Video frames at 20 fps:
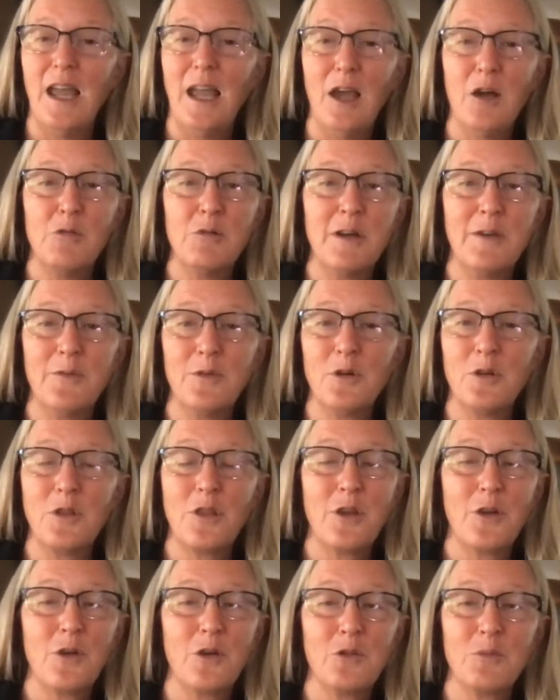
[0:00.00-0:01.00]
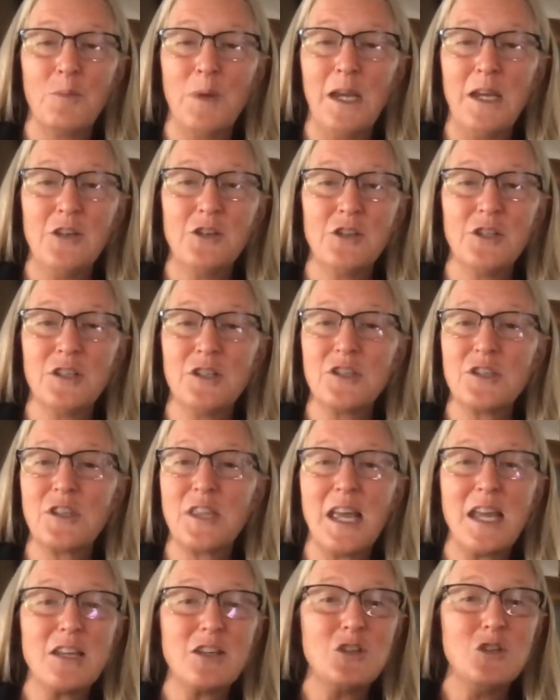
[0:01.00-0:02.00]
However, there are patients
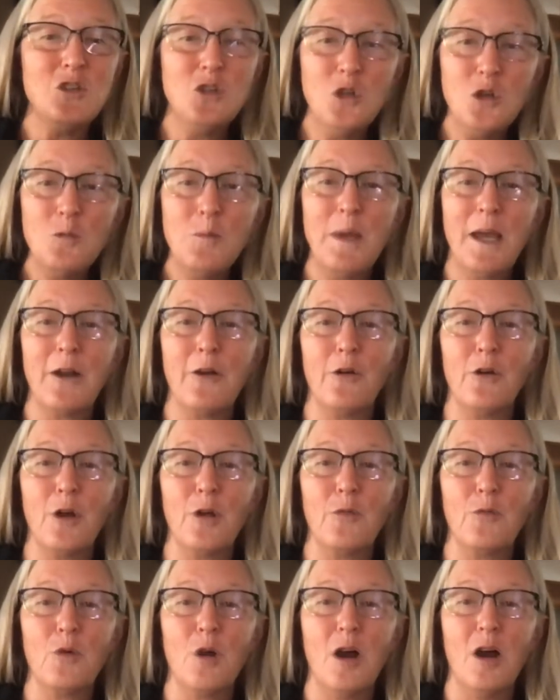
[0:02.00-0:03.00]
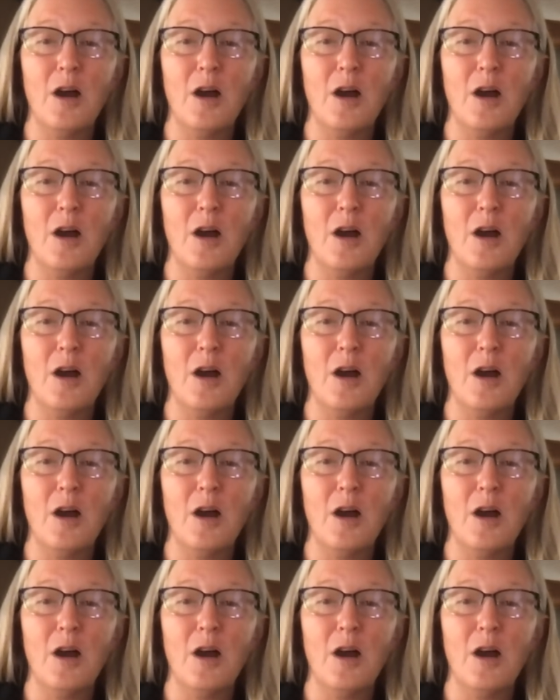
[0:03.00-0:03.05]
that do better on